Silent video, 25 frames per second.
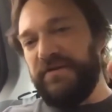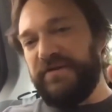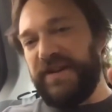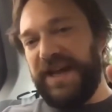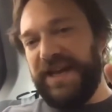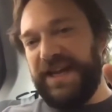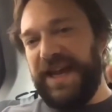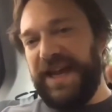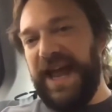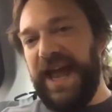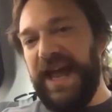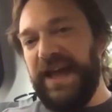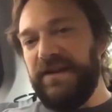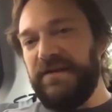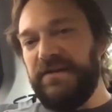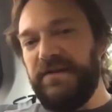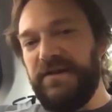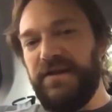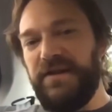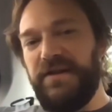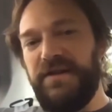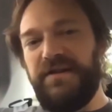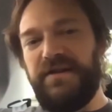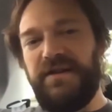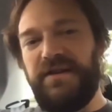I get,
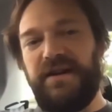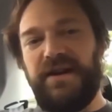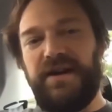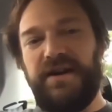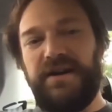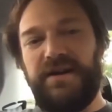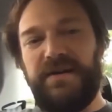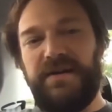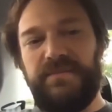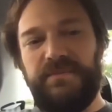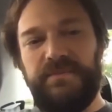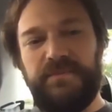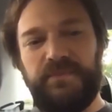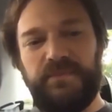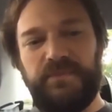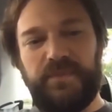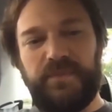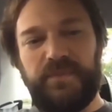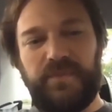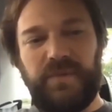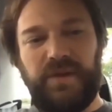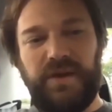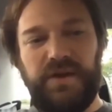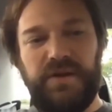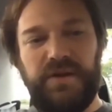
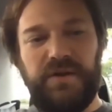the